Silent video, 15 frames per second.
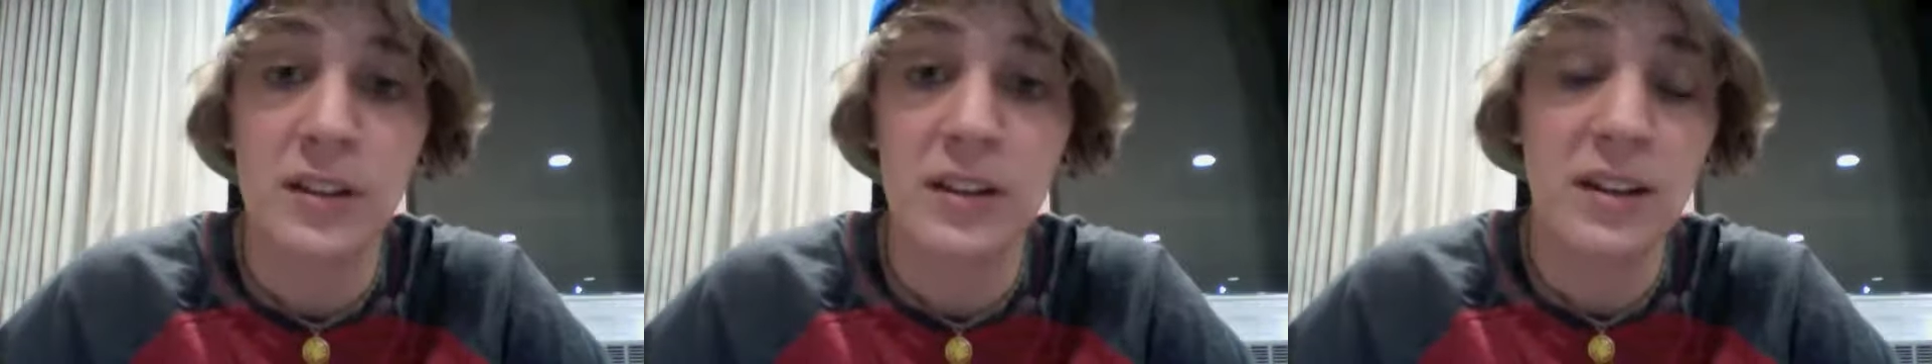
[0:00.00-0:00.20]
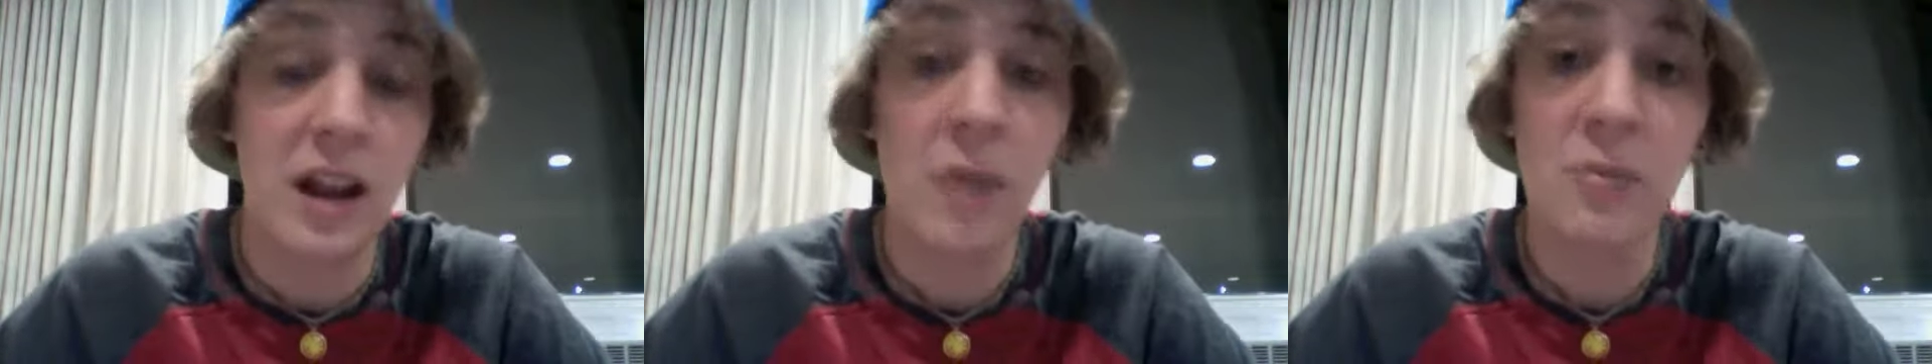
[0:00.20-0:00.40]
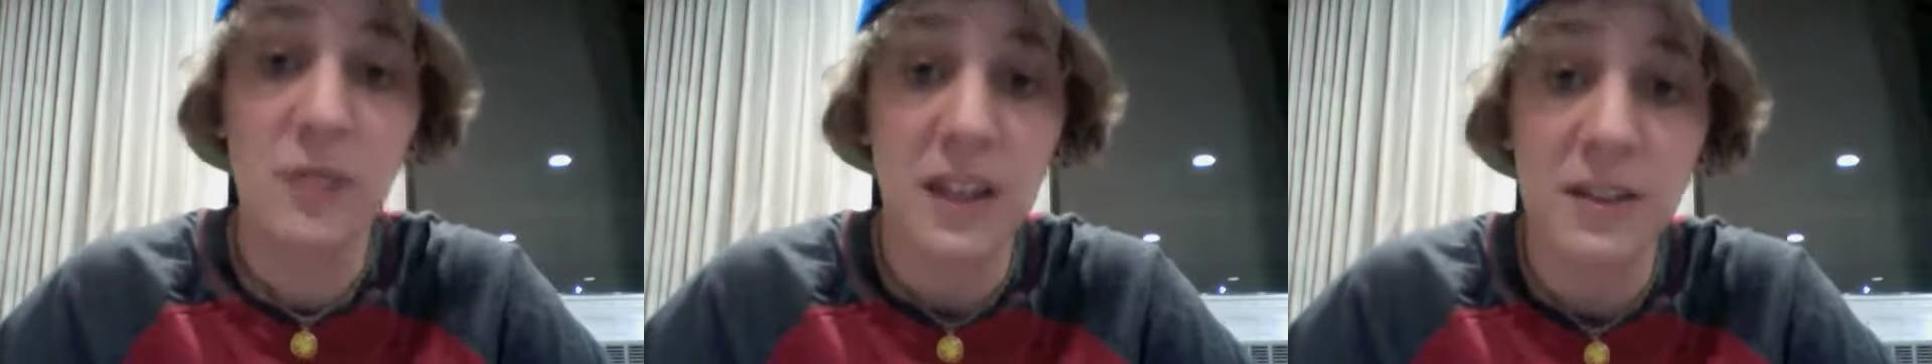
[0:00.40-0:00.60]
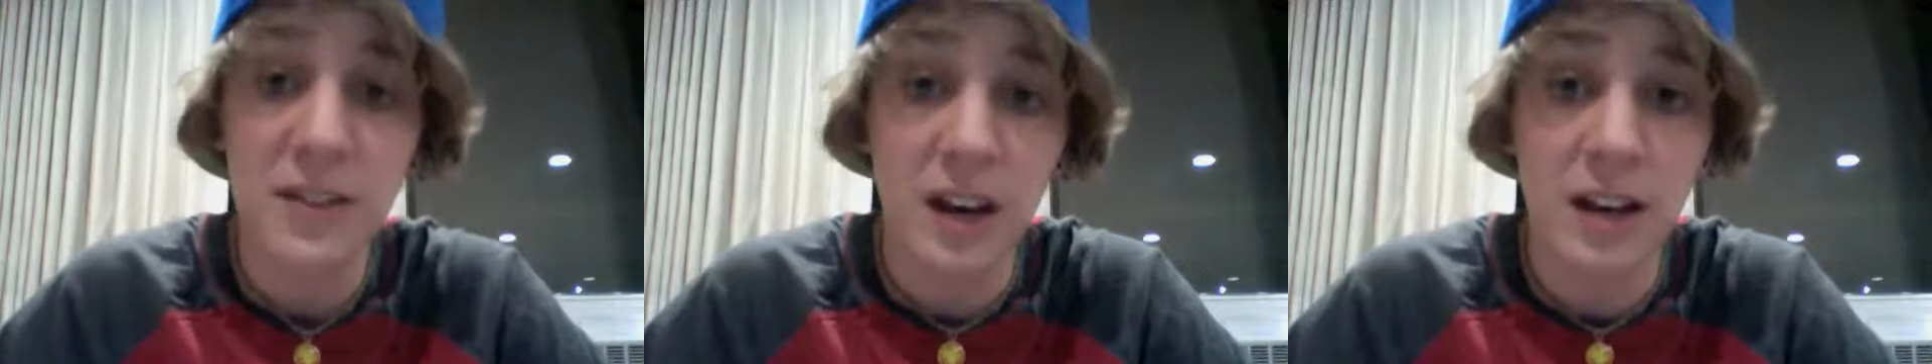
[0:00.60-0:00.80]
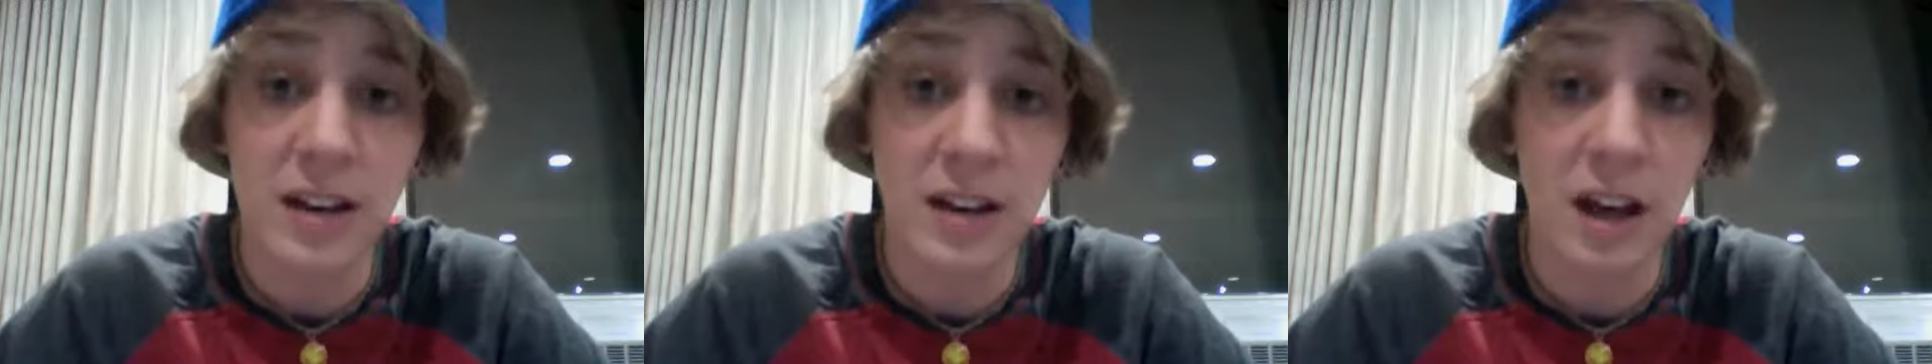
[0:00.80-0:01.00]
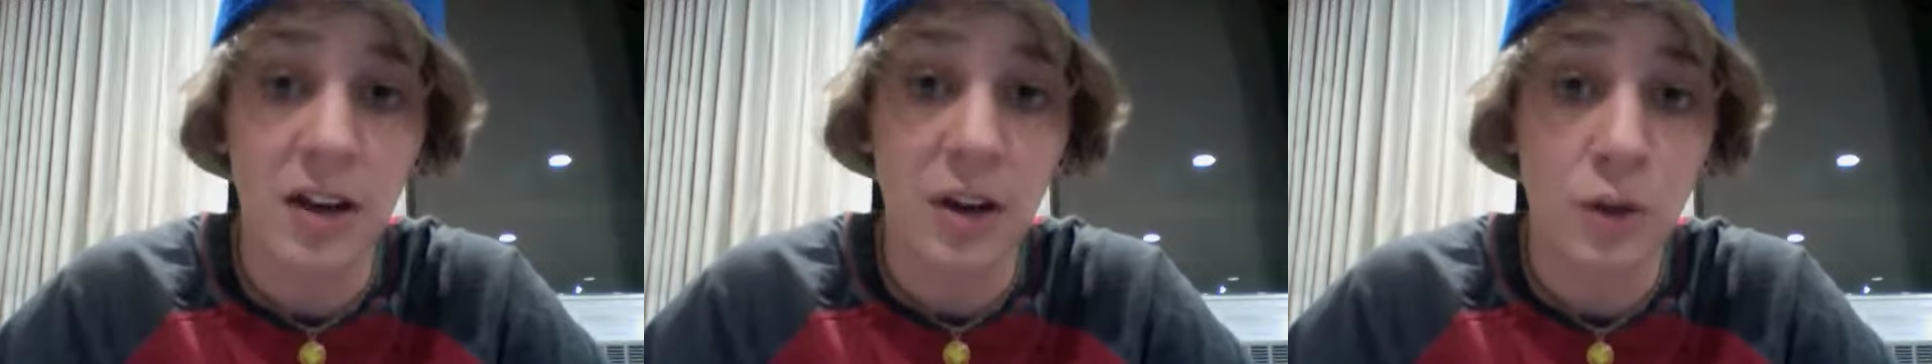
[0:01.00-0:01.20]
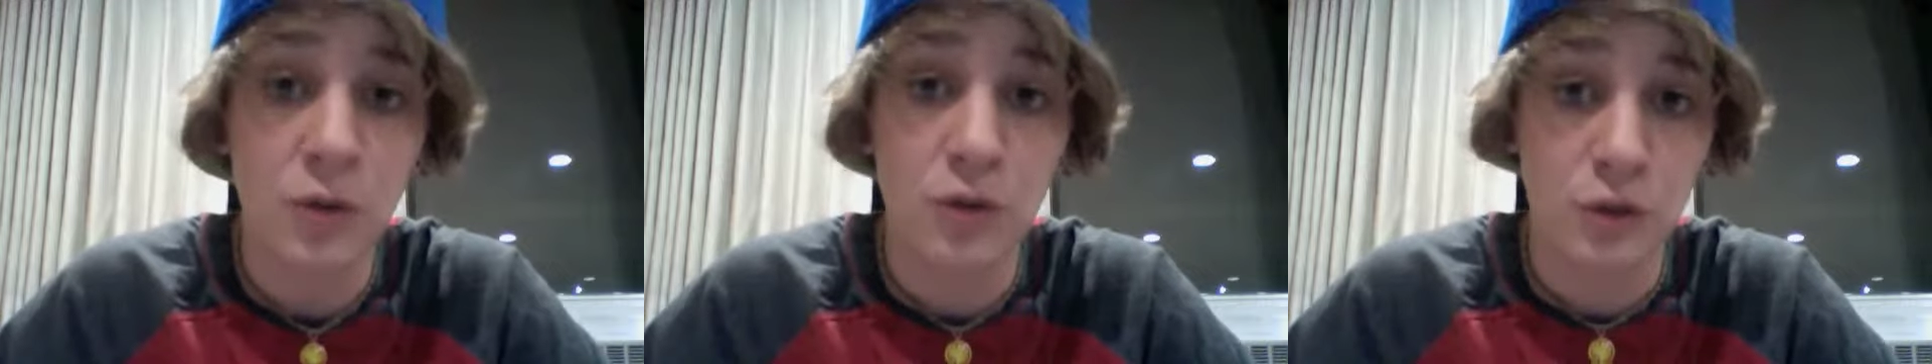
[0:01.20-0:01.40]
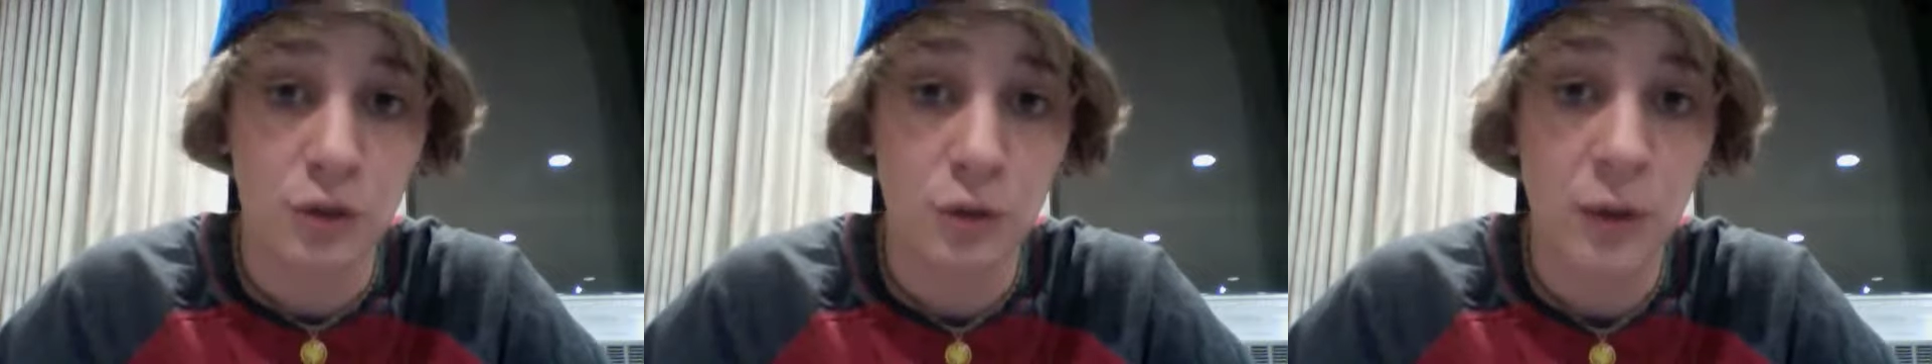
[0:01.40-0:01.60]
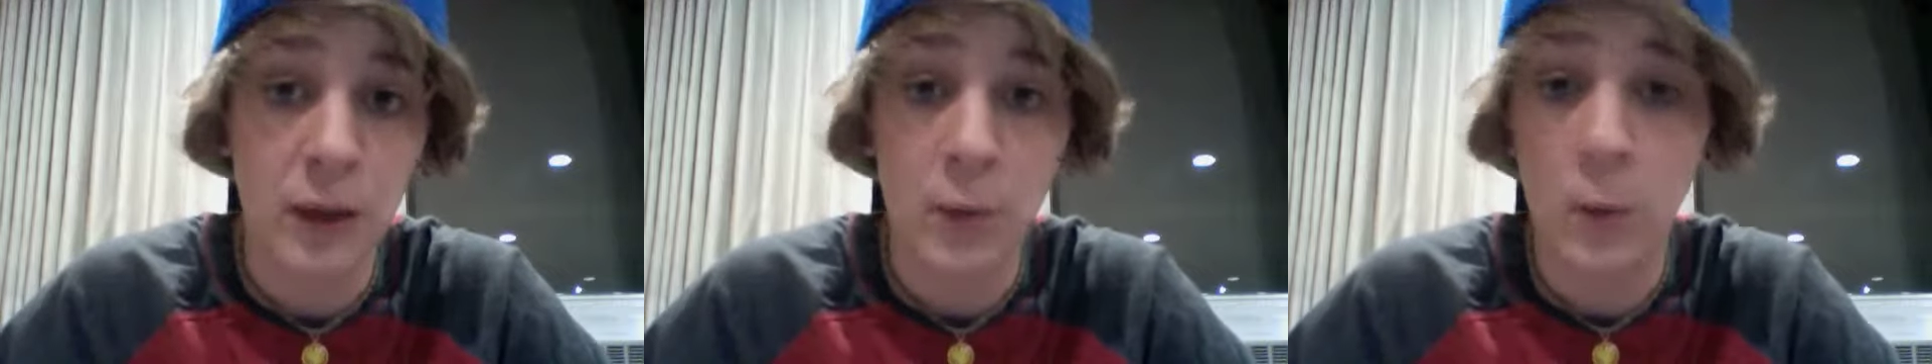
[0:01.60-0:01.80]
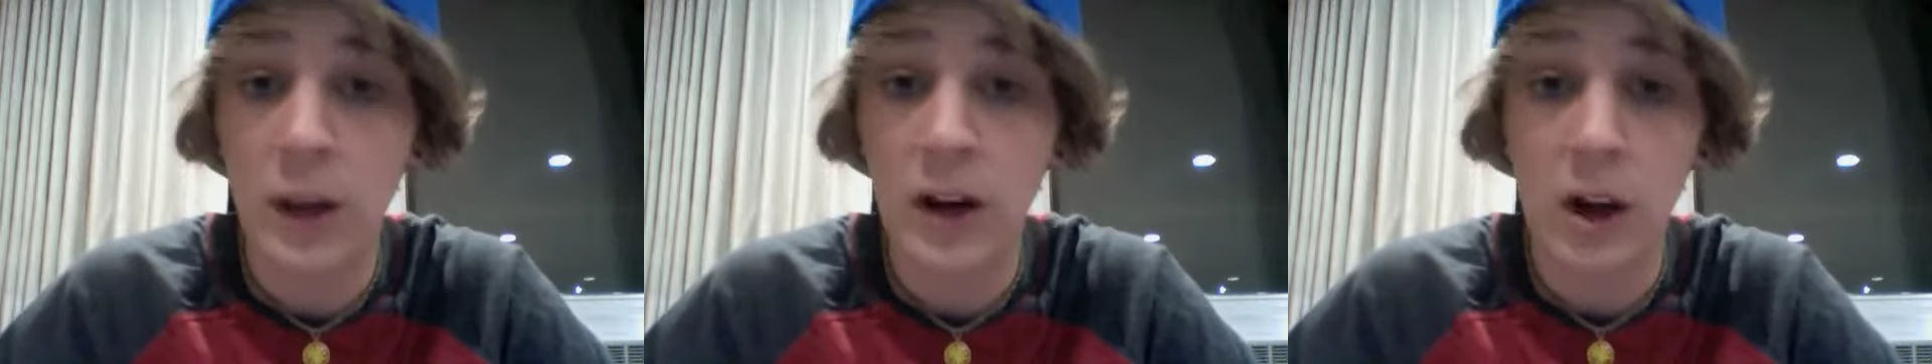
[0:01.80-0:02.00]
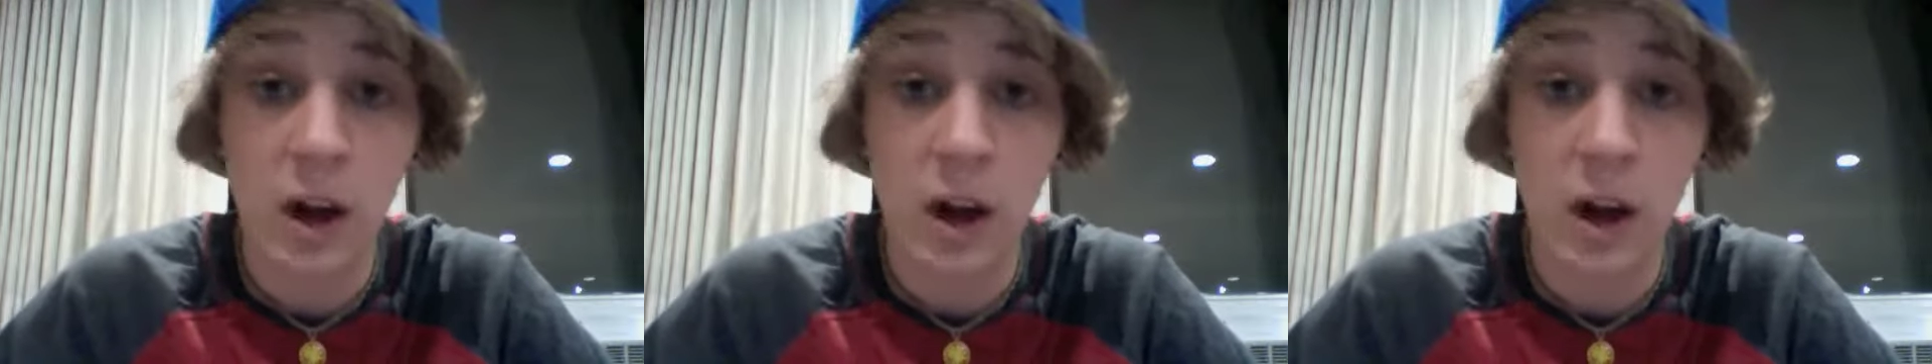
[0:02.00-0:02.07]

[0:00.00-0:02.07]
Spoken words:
did not believe that I did not know Drew and went